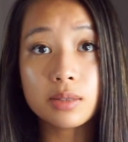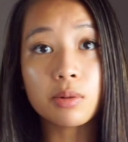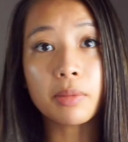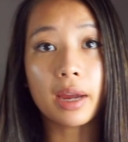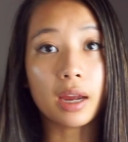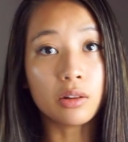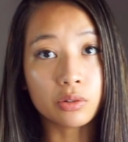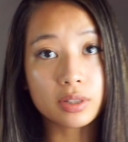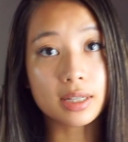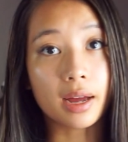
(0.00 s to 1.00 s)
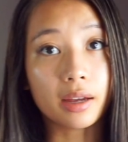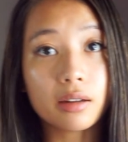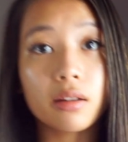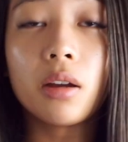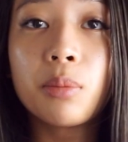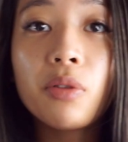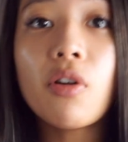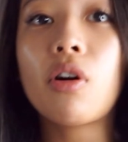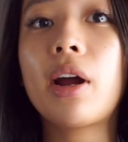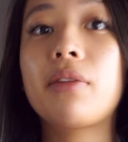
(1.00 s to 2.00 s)
is what my hair looks like
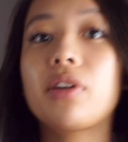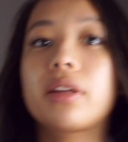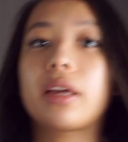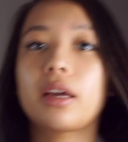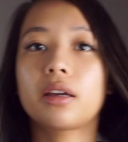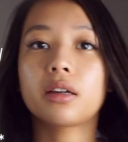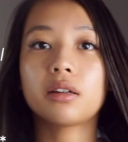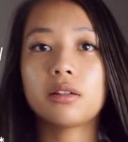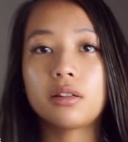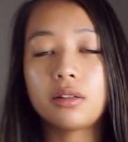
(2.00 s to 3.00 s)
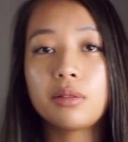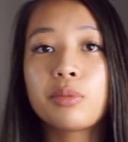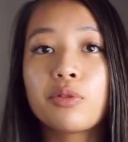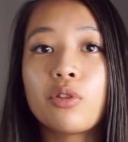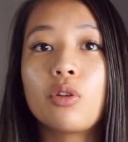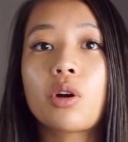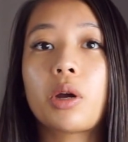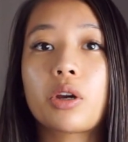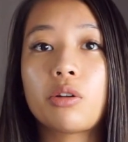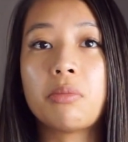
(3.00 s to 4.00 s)
before everything and before
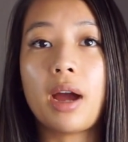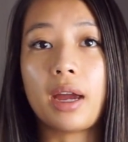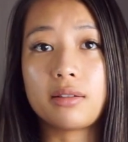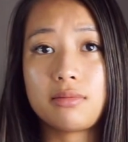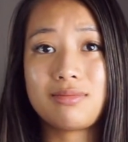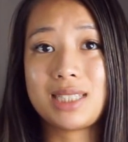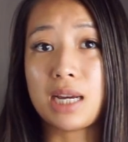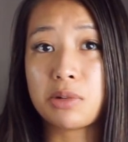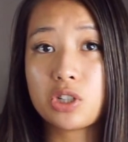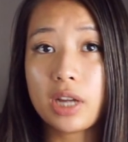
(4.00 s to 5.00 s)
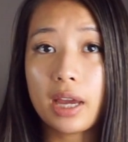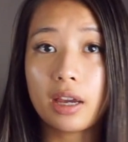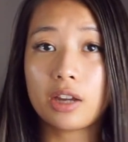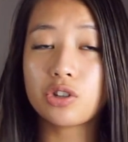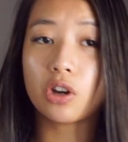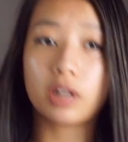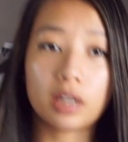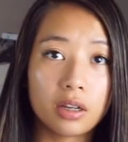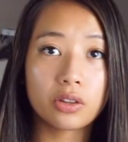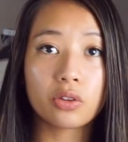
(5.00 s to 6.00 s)
going on my damaged hair care journey.
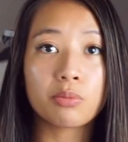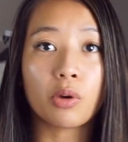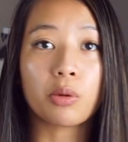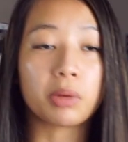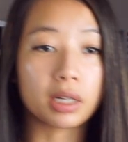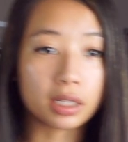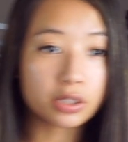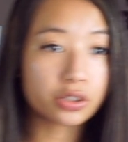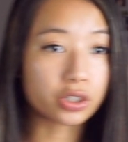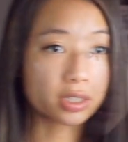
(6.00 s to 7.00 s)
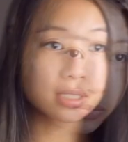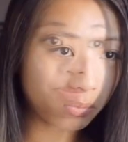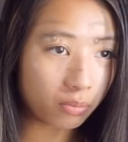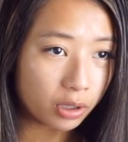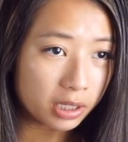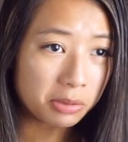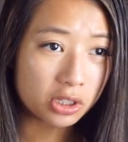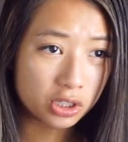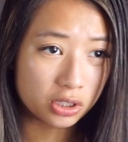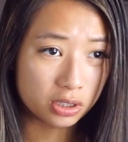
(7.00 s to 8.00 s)
At the moment it's just pretty
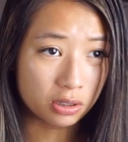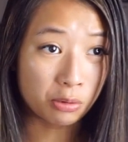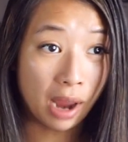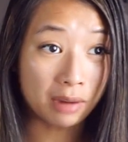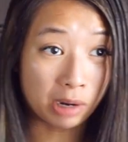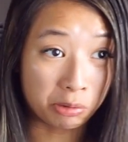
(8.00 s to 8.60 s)
much at my